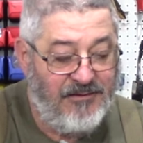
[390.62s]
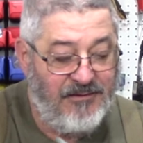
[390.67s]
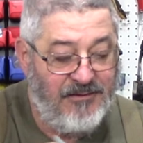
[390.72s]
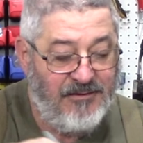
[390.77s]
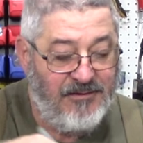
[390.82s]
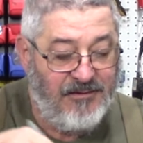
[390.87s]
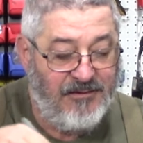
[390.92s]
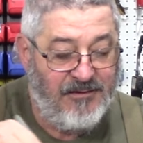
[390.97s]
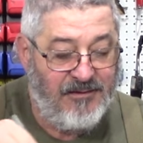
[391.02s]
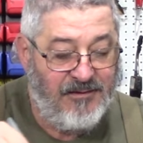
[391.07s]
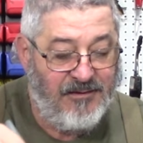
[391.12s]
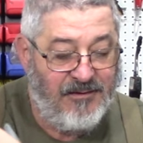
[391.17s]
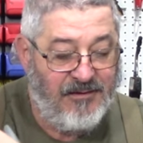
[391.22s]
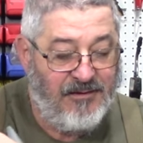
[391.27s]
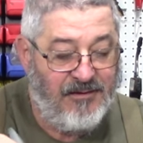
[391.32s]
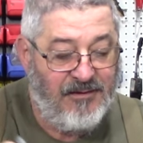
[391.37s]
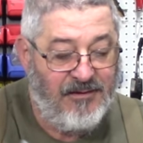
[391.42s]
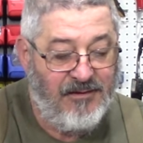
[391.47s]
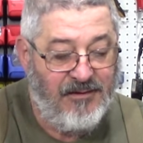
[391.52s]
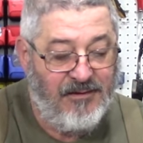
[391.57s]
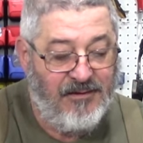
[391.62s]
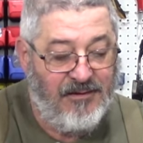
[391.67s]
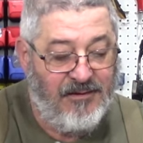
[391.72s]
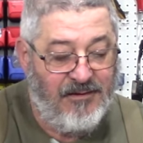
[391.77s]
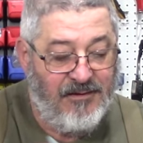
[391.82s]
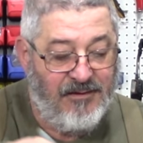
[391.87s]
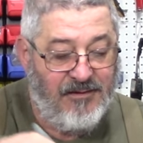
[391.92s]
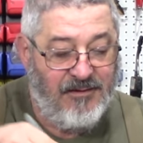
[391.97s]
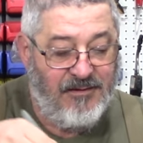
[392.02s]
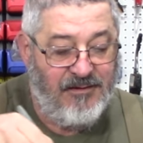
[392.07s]

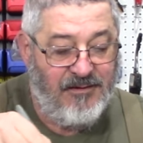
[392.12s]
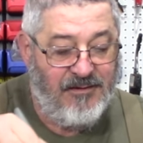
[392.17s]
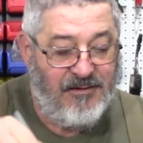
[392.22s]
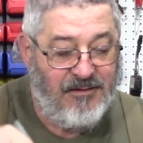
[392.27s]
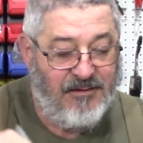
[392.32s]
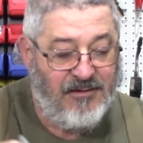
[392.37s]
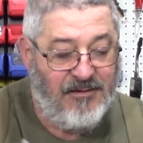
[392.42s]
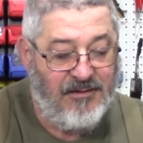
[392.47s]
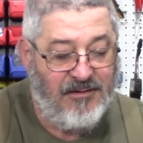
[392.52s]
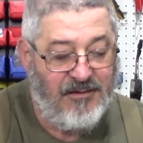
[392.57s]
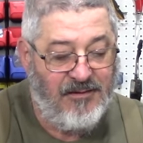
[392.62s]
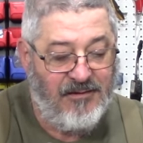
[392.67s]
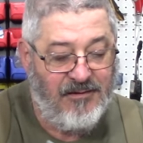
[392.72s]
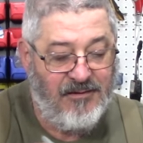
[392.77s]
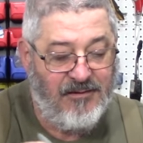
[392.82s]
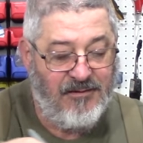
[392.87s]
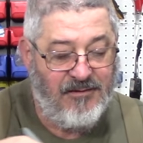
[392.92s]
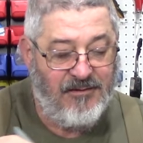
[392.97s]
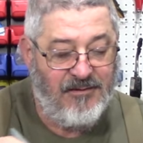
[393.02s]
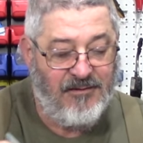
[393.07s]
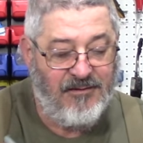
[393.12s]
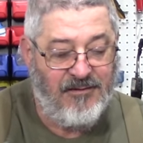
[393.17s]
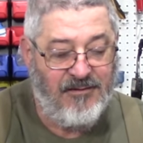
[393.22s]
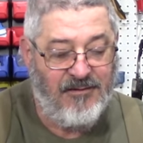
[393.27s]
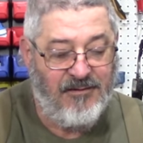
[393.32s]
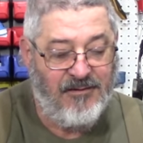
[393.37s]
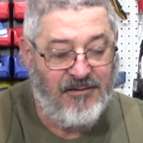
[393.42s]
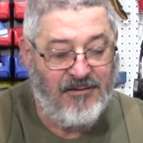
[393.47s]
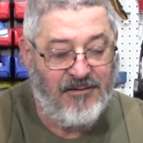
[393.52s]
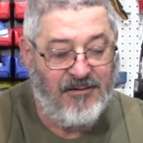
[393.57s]
No one is speaking in this clip.